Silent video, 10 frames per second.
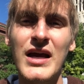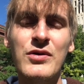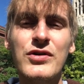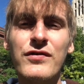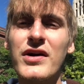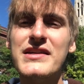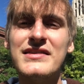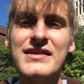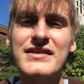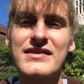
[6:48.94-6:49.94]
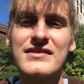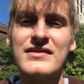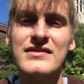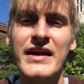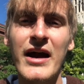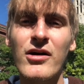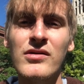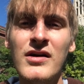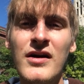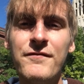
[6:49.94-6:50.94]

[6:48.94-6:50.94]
and you've already seen this now